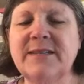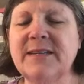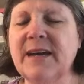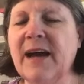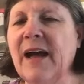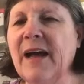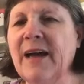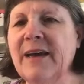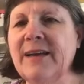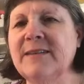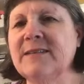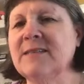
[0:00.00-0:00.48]

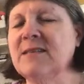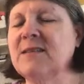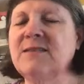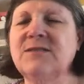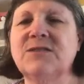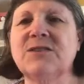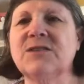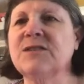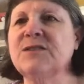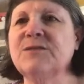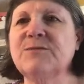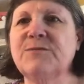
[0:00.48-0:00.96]
dies and
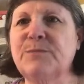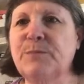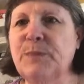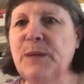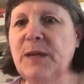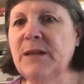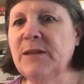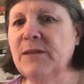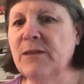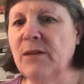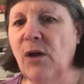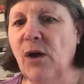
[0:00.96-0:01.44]
just
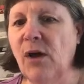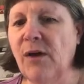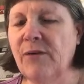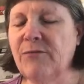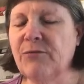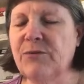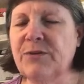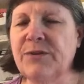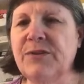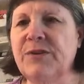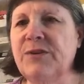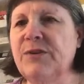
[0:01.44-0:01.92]
be in love
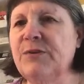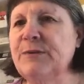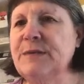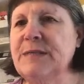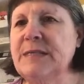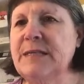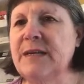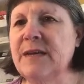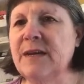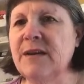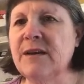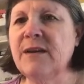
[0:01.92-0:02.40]
with
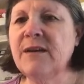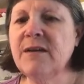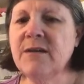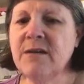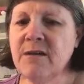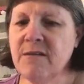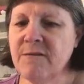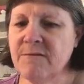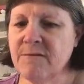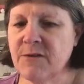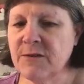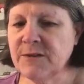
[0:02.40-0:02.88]
using it
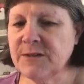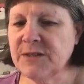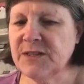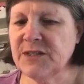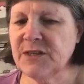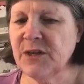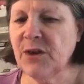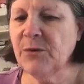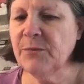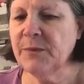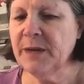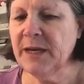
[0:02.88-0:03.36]
for
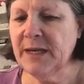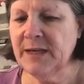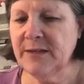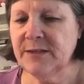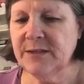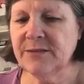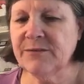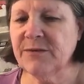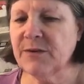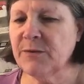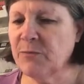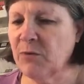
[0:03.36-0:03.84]
so many
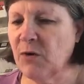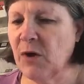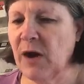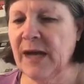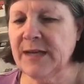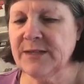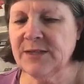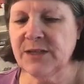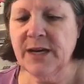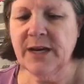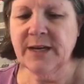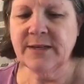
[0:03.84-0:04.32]
different
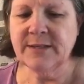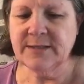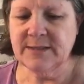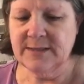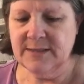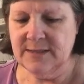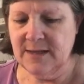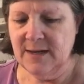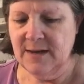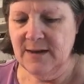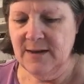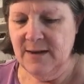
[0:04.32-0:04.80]

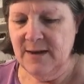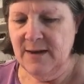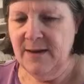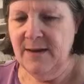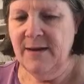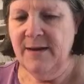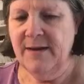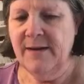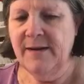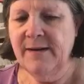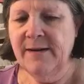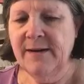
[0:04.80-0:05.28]
projects.
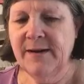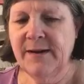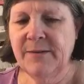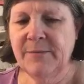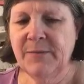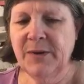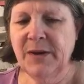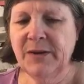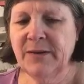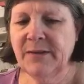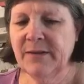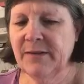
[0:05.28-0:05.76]

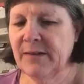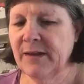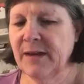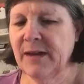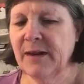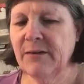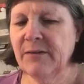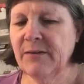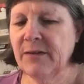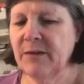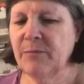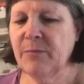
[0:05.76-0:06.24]
I think
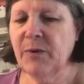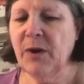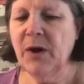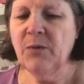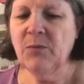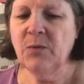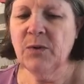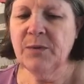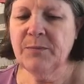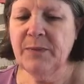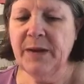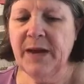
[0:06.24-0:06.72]
I only bought
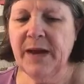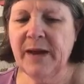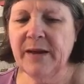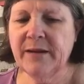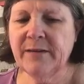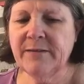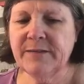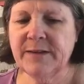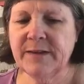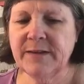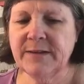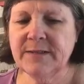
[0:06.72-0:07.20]
one pack
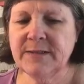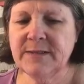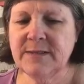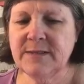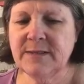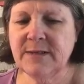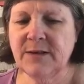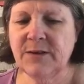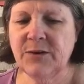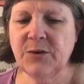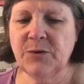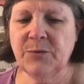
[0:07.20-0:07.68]
of
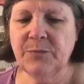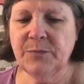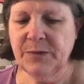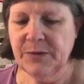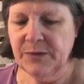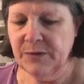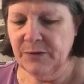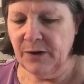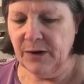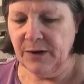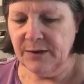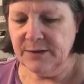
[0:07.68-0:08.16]
this, but
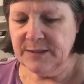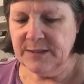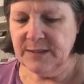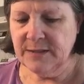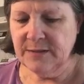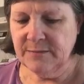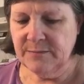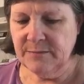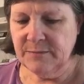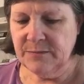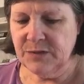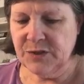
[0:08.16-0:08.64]
there are
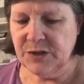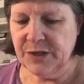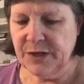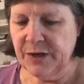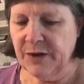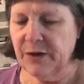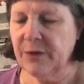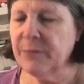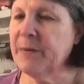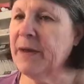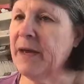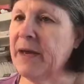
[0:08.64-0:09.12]
some
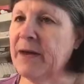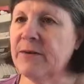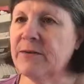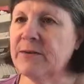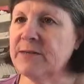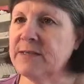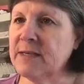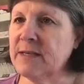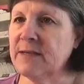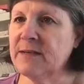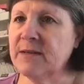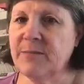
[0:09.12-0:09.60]
generic
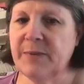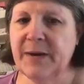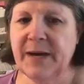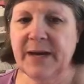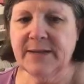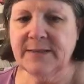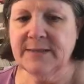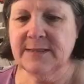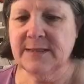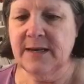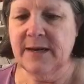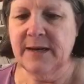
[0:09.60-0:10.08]
patterns on the
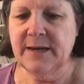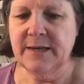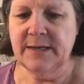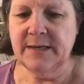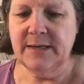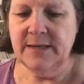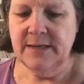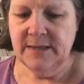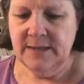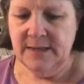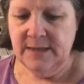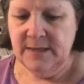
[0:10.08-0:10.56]
back side
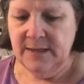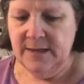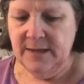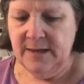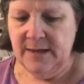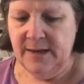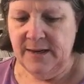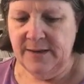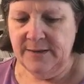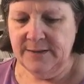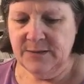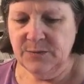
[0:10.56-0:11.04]

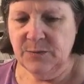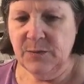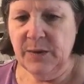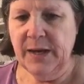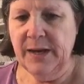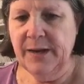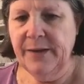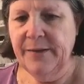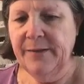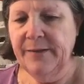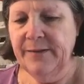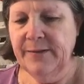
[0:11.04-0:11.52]
as
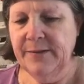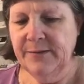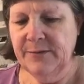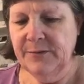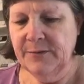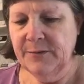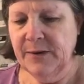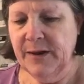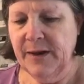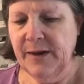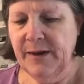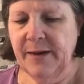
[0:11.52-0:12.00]
well.
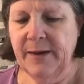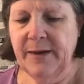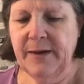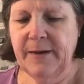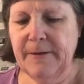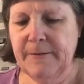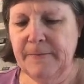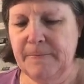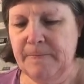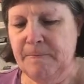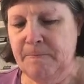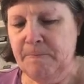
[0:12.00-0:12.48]
Okay,